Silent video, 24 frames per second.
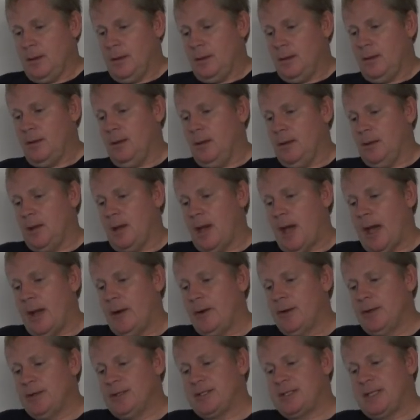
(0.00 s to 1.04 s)
I don't
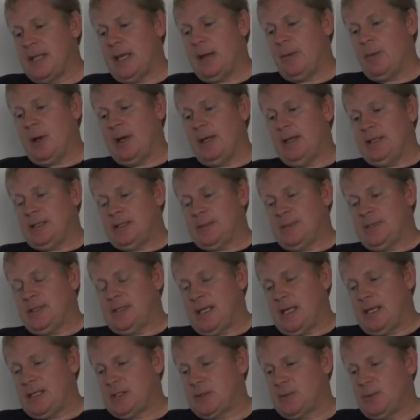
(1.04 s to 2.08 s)
understand why he is
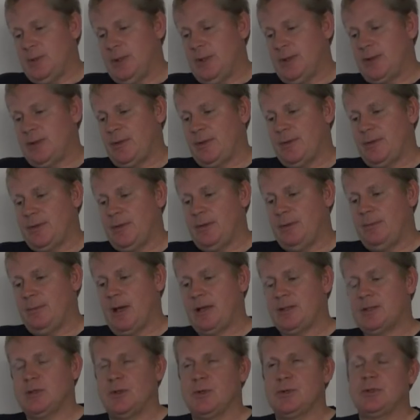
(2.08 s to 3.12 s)
obsessed with
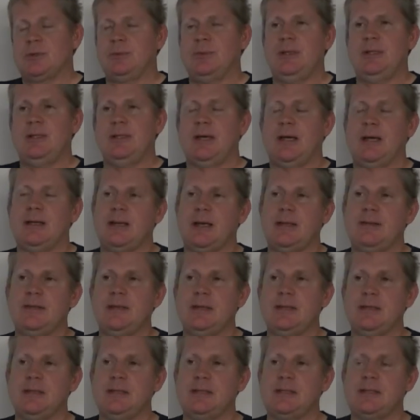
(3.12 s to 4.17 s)
my social media. I
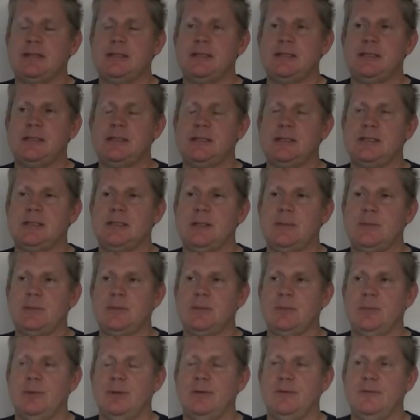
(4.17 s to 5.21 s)
think this is a
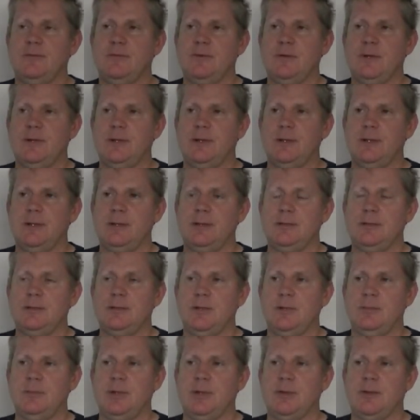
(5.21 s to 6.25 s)
symptom of
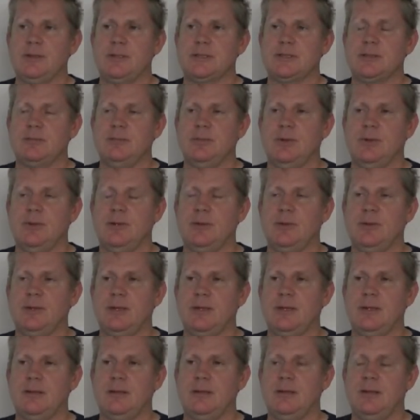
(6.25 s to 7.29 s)
mental disability,
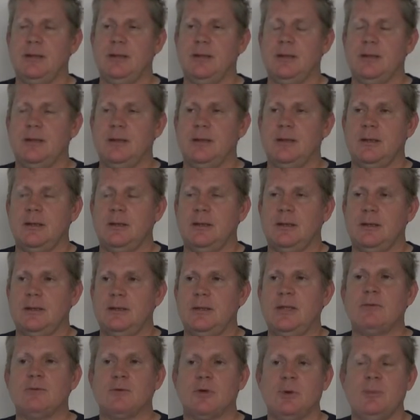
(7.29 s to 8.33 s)
where
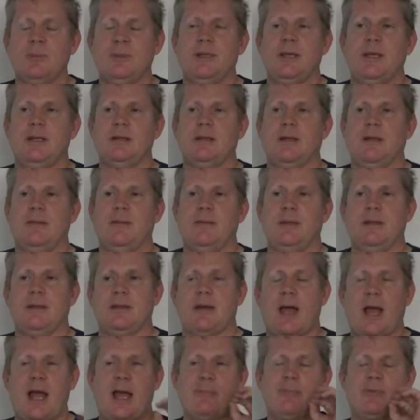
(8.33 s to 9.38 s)
they ruminate on it. They get
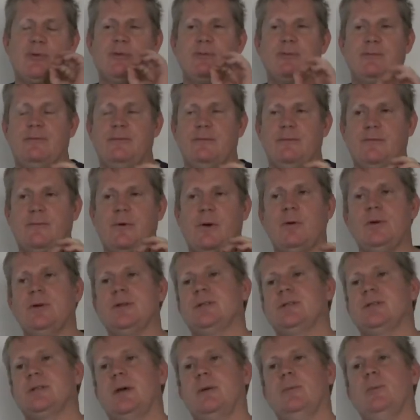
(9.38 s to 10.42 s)
hyper
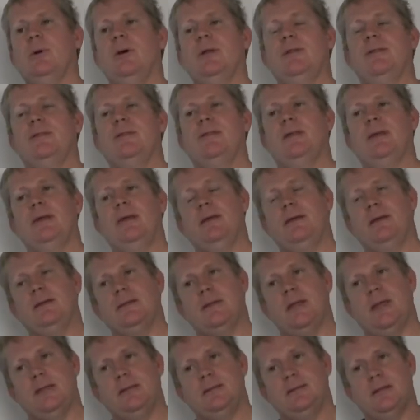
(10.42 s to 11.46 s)
focused on one thing and
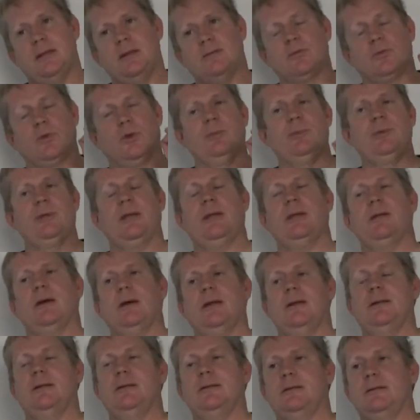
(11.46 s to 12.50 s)
they ruminate on
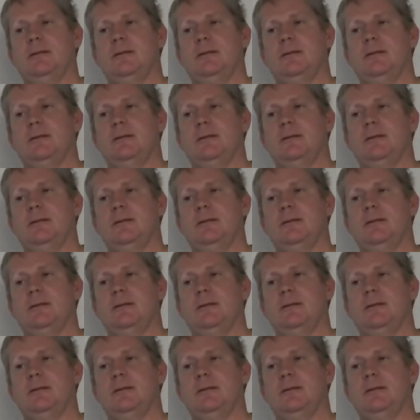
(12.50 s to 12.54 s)
it.